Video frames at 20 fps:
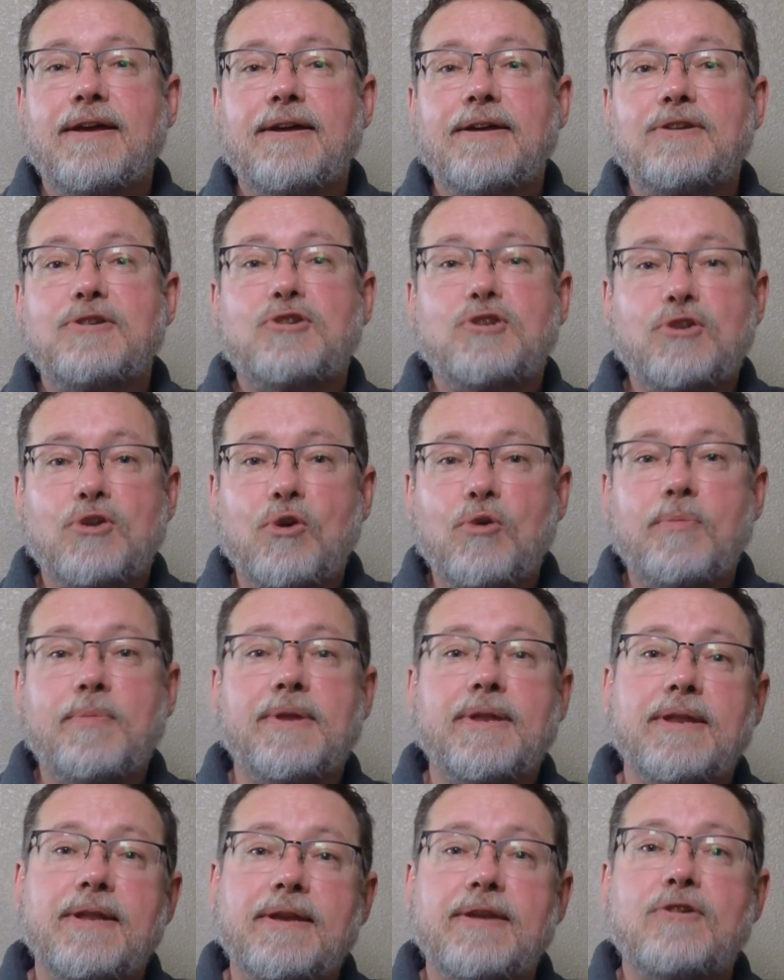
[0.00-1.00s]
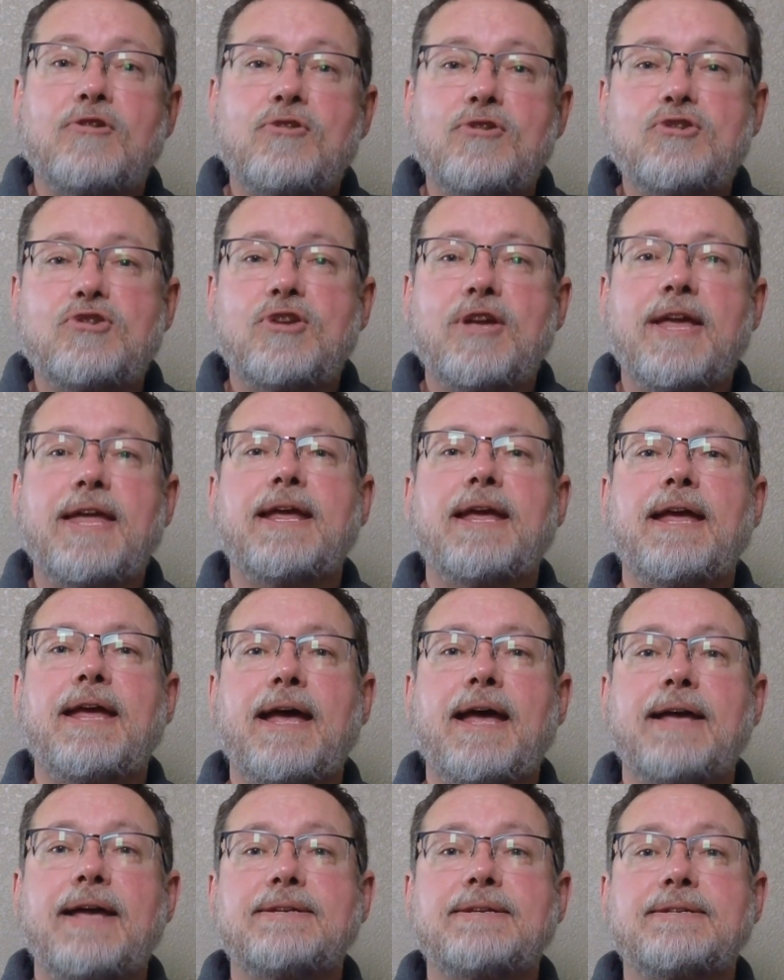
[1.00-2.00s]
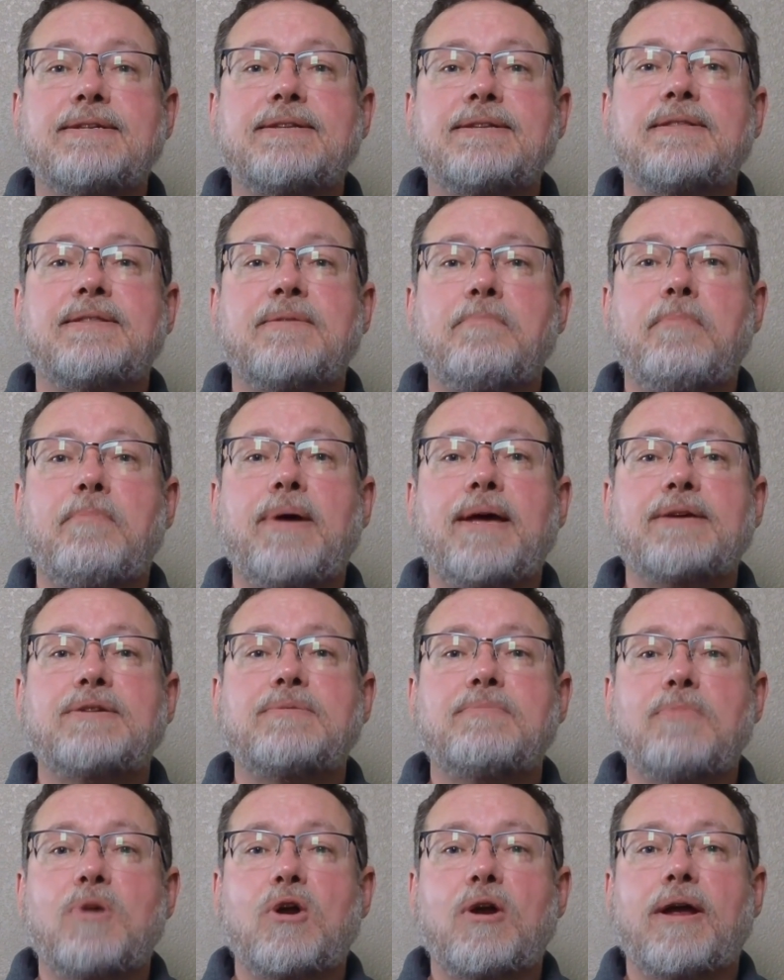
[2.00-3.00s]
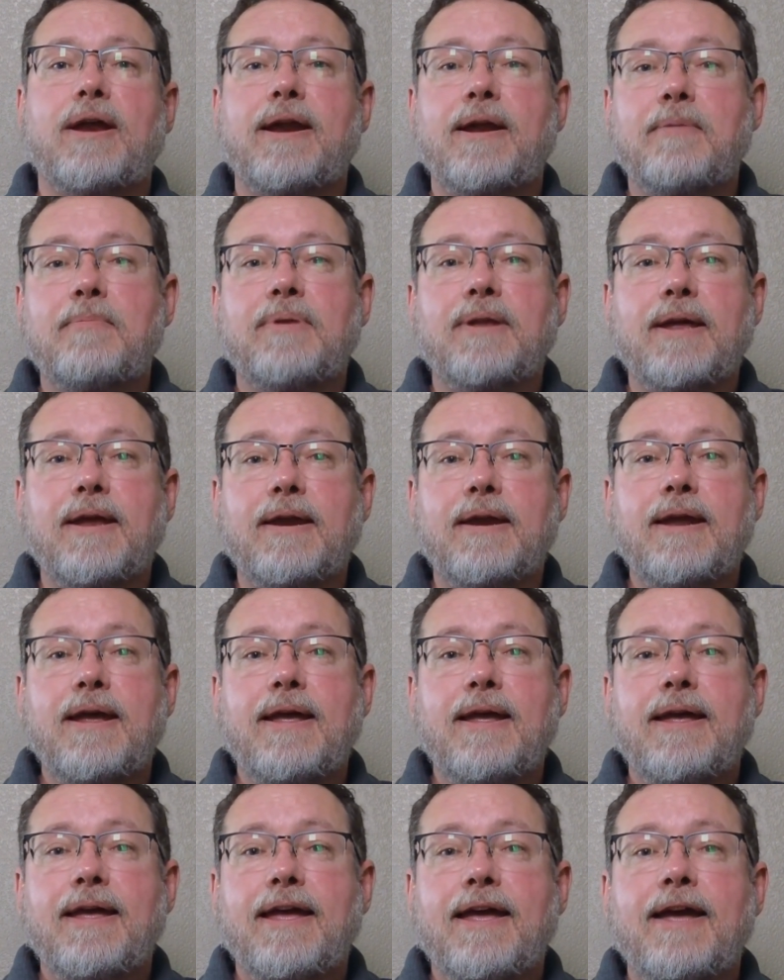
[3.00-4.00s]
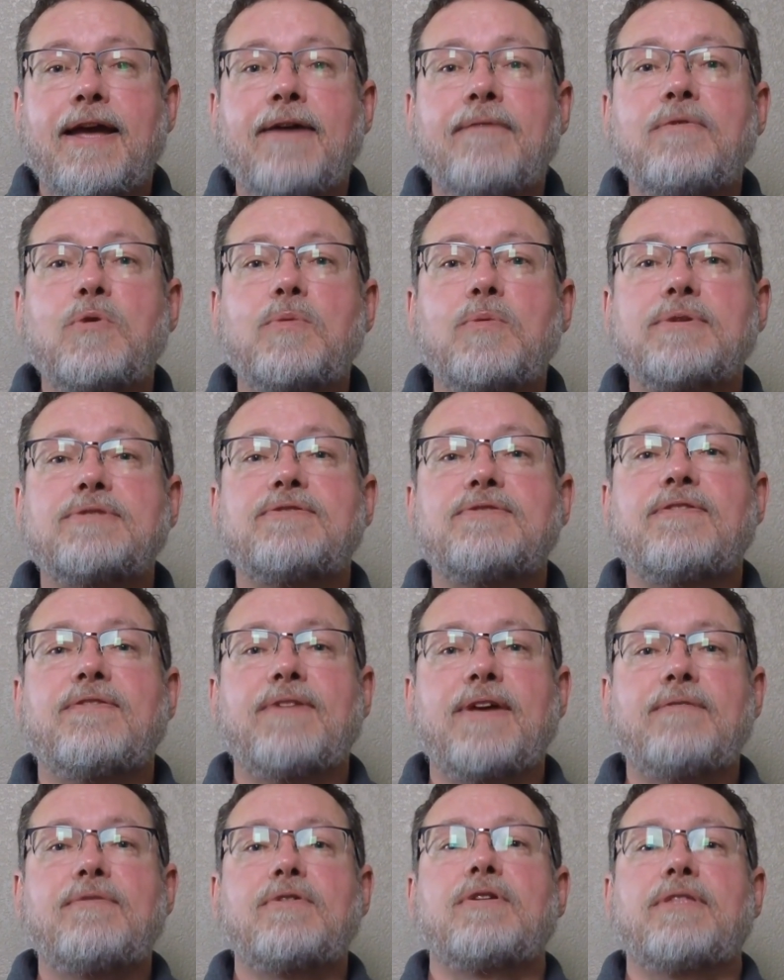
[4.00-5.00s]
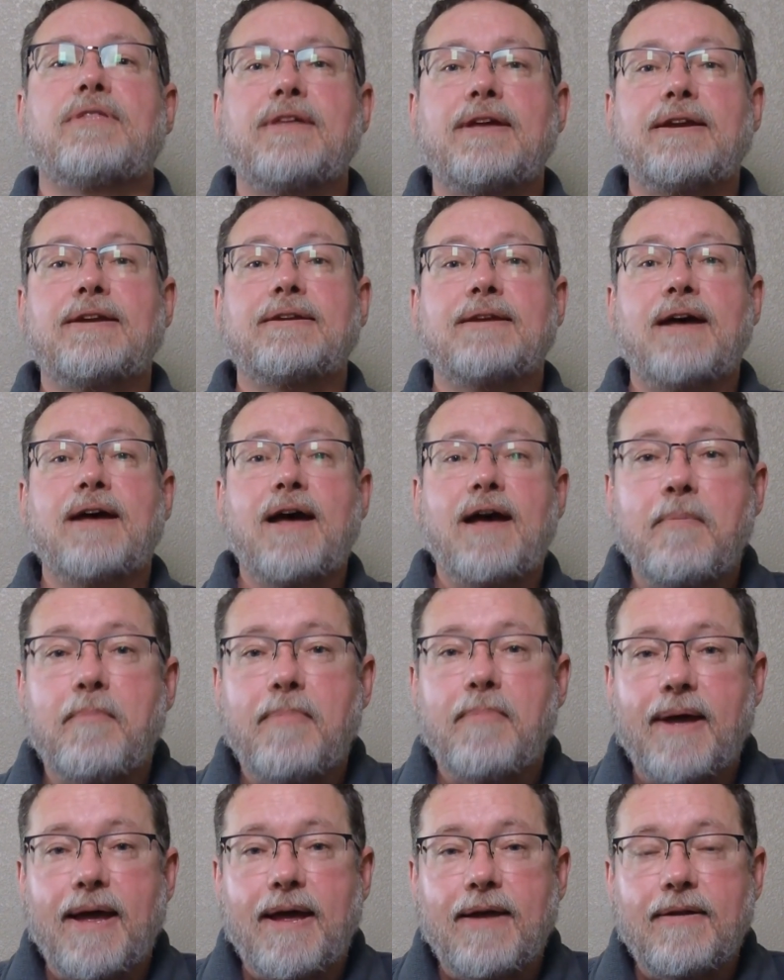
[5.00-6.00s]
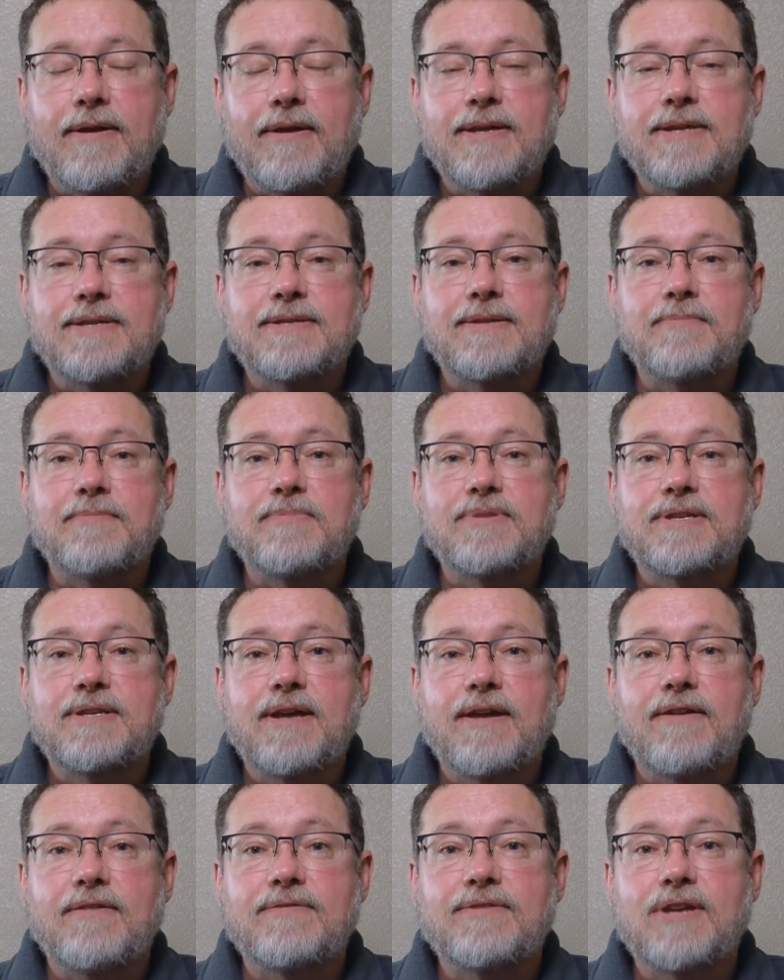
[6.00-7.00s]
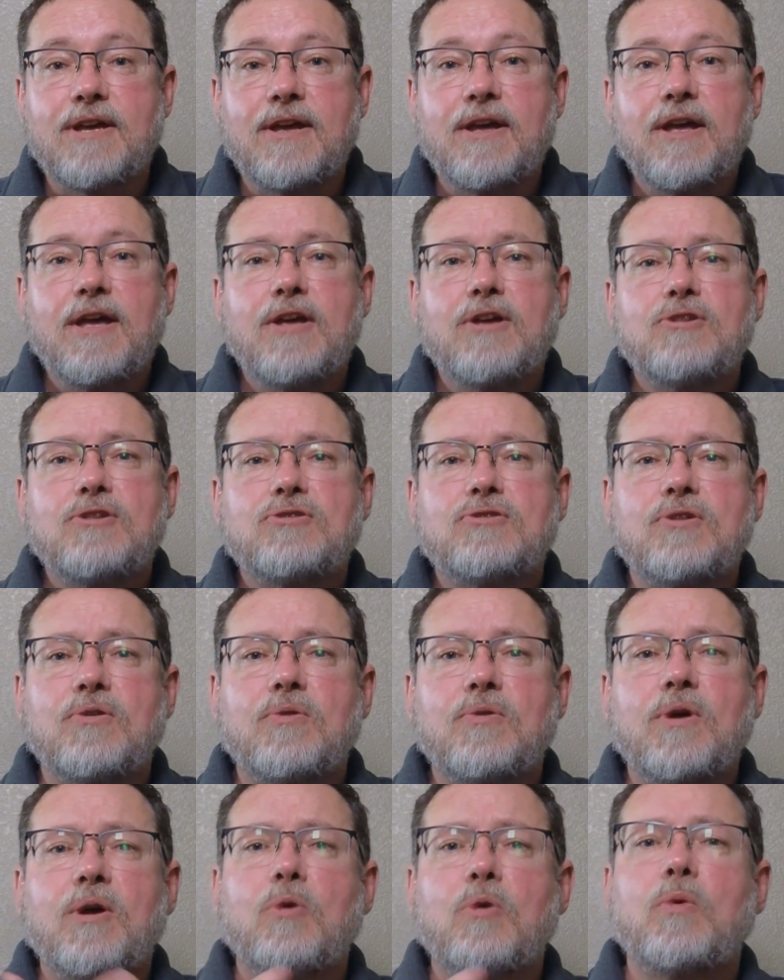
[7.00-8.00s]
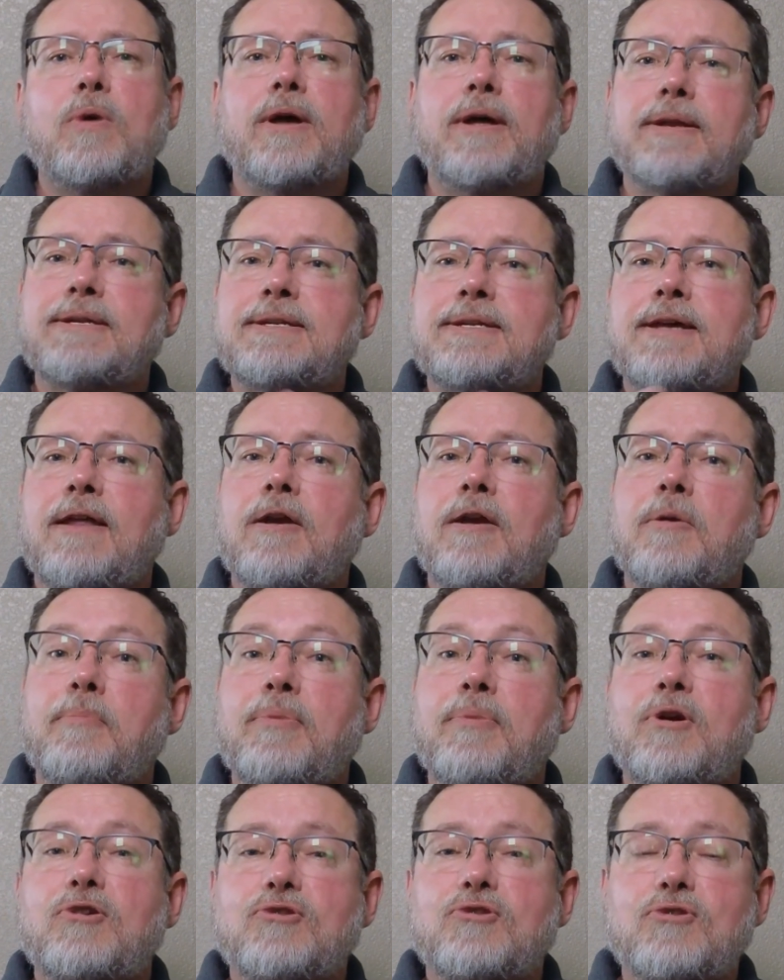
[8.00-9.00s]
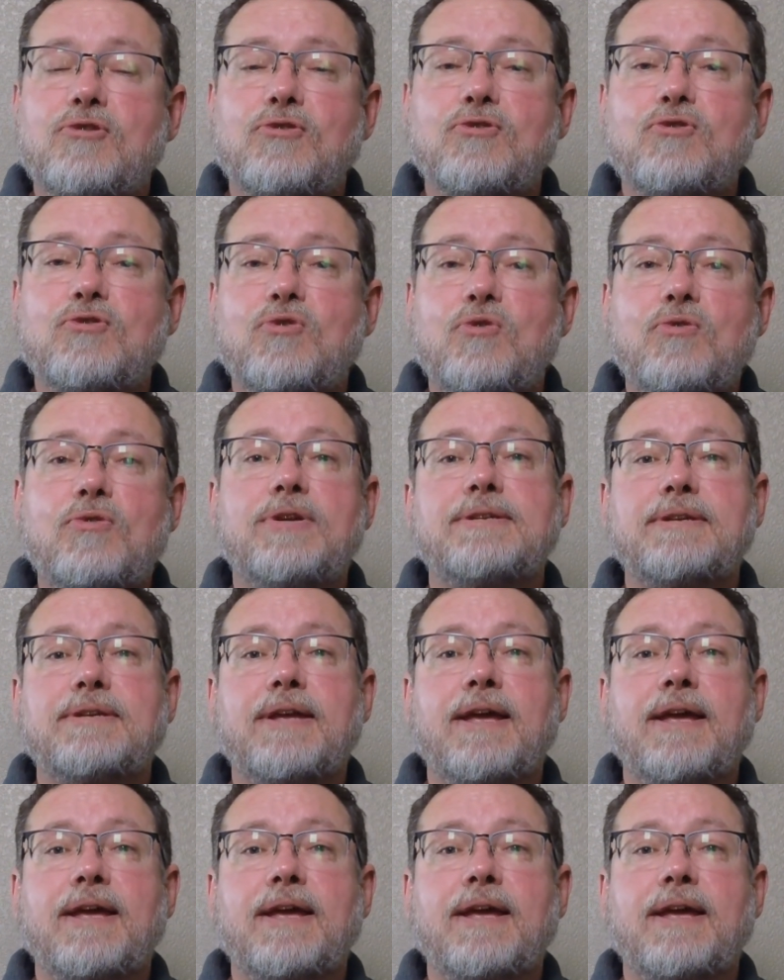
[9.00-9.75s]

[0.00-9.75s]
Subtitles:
She told me that Christianity has the best marketing plan. Everyone's favorite thing to talk about is themselves. So we'll tell our personal stories